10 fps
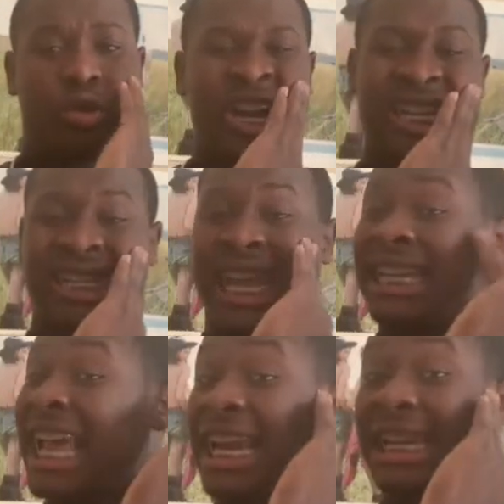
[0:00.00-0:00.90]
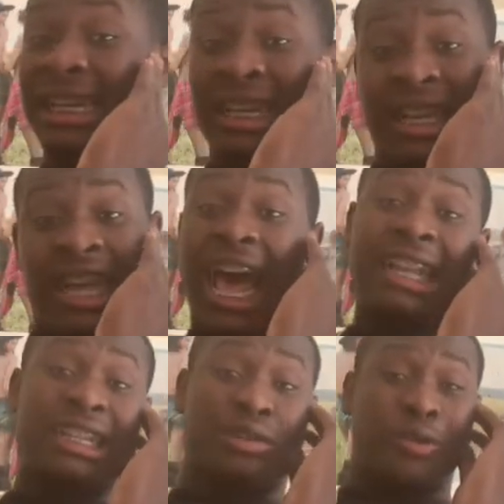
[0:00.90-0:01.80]
Warriors take that in. I
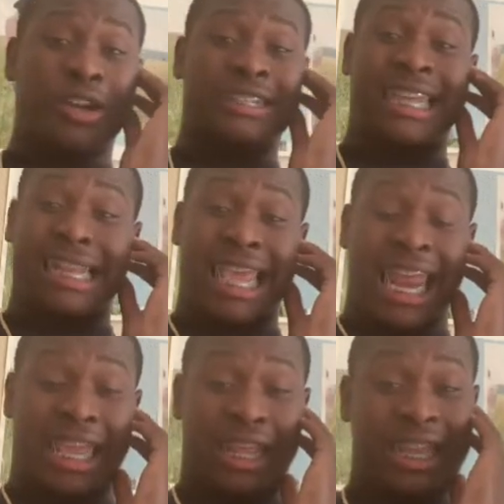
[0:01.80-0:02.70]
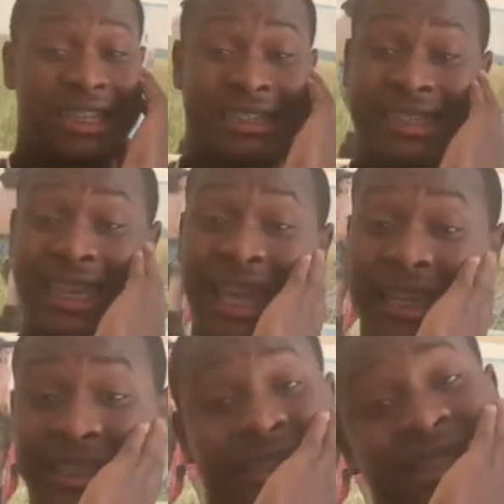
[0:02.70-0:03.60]
think the Warriors take that in
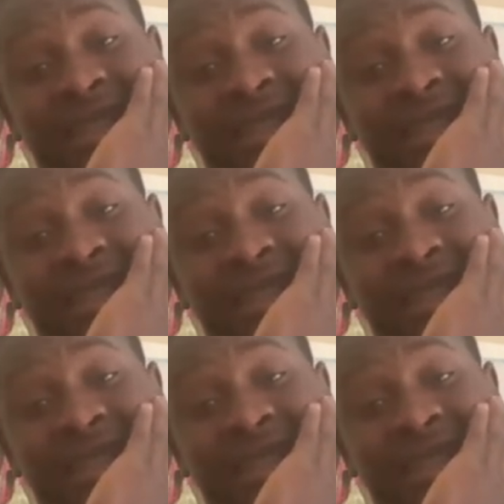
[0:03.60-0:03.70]
6.